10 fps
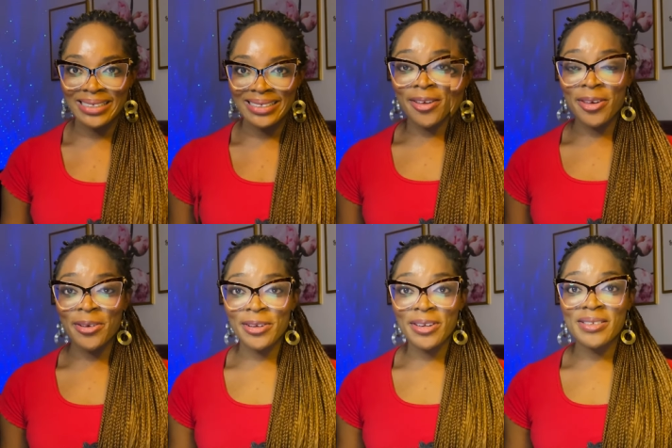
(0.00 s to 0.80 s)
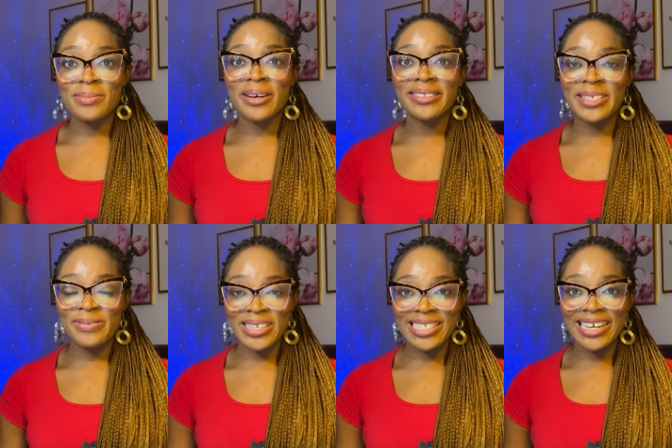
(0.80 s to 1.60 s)
Another good news about this
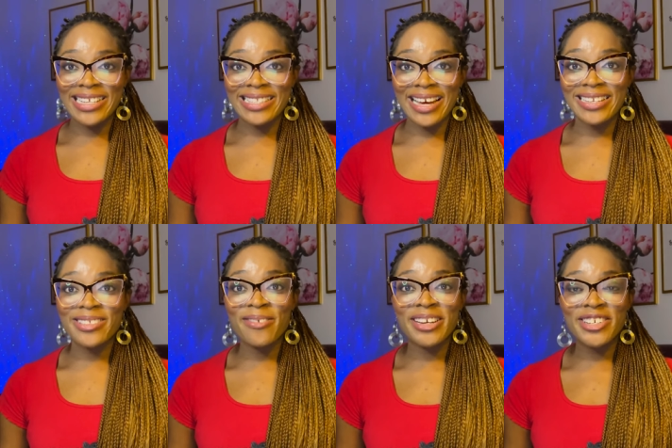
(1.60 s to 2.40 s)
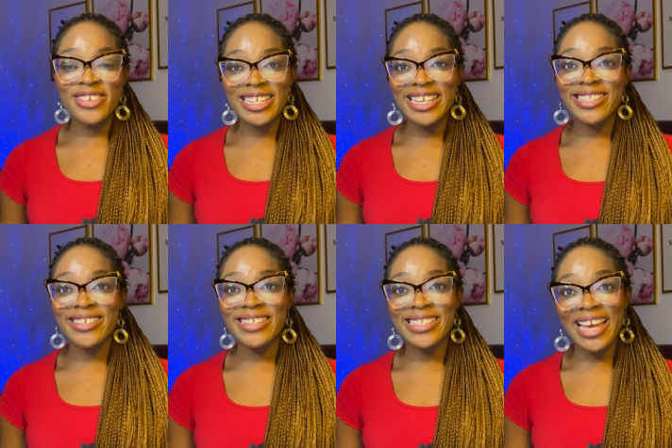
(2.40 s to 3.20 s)
visa is that it's not restricted to
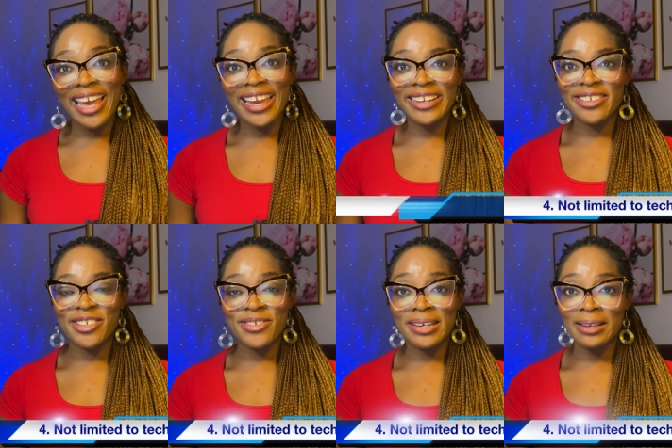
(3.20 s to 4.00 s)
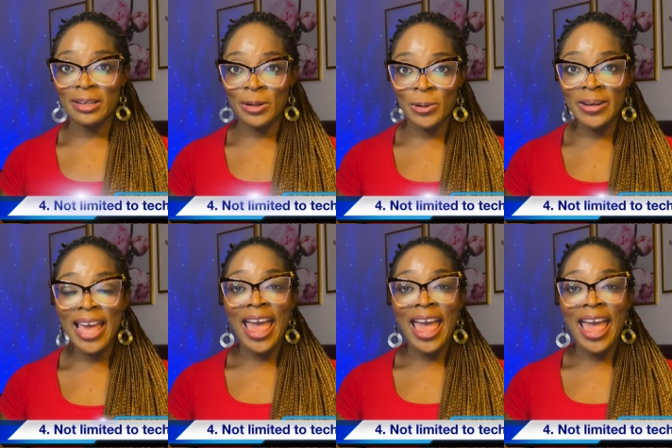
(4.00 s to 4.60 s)
the tech industry alone.